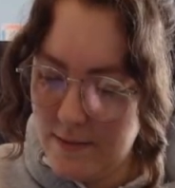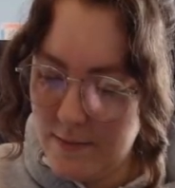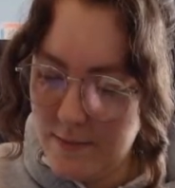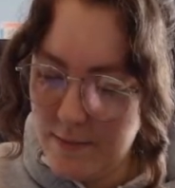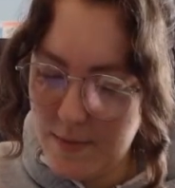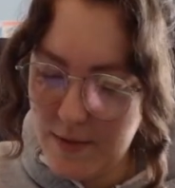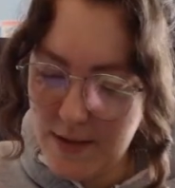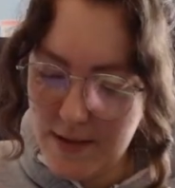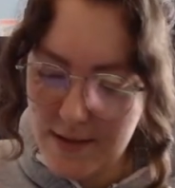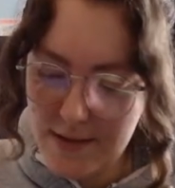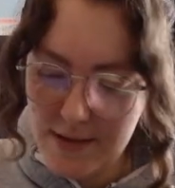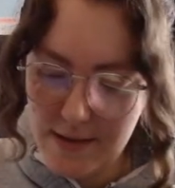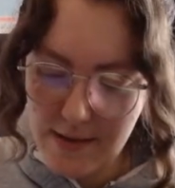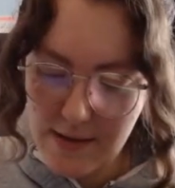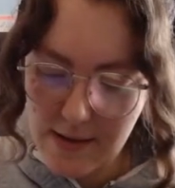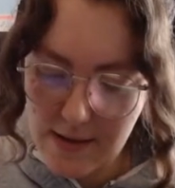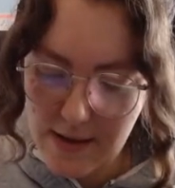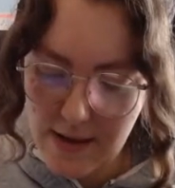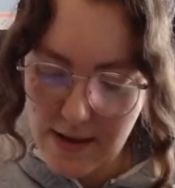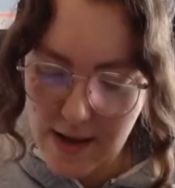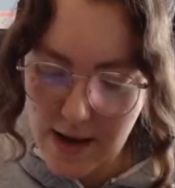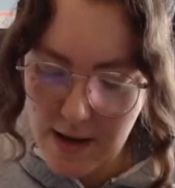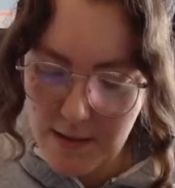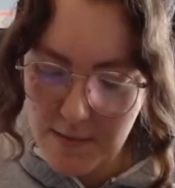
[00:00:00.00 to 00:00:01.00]
plus I think
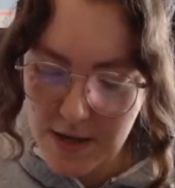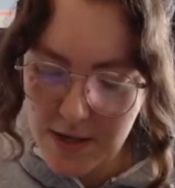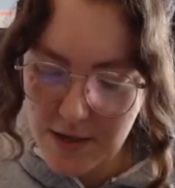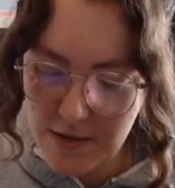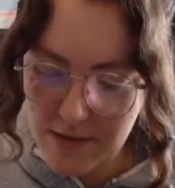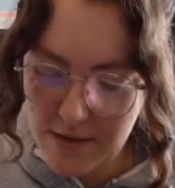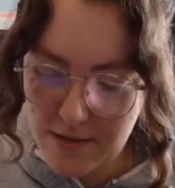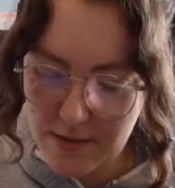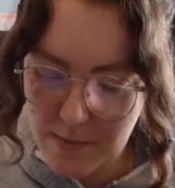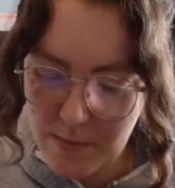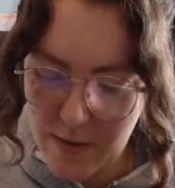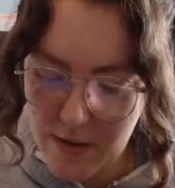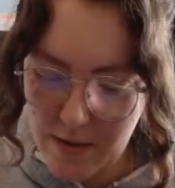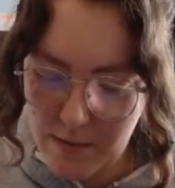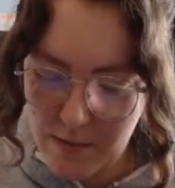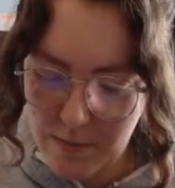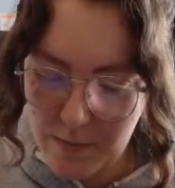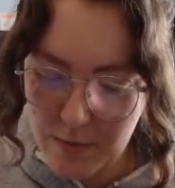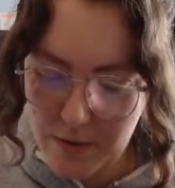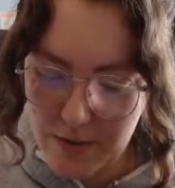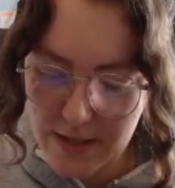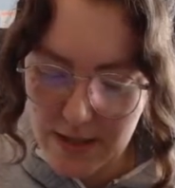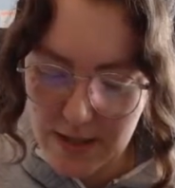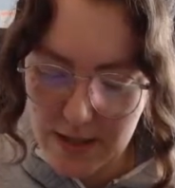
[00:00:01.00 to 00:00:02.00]
animation's a bit
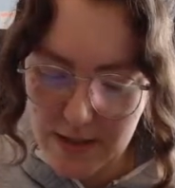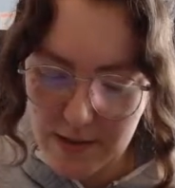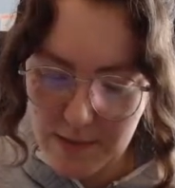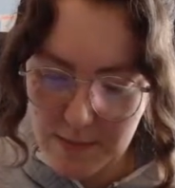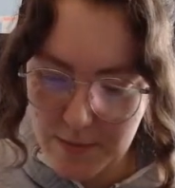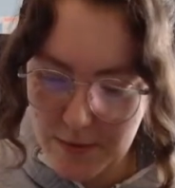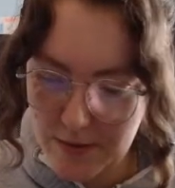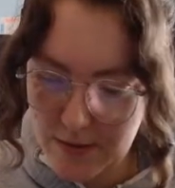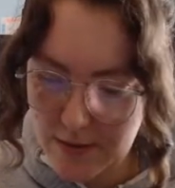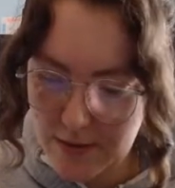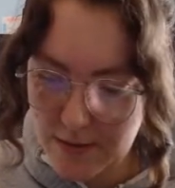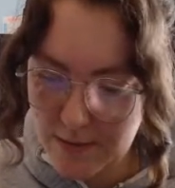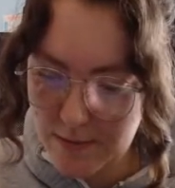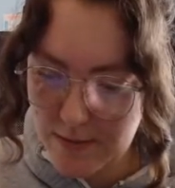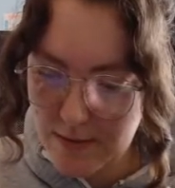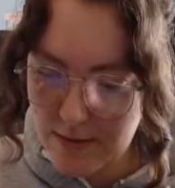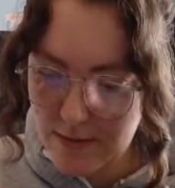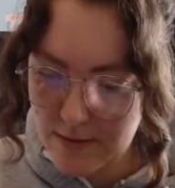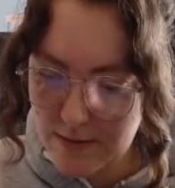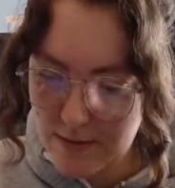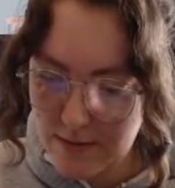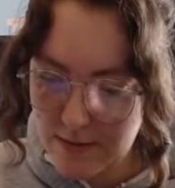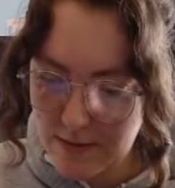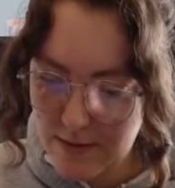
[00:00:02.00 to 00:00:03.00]
unpredictable as well,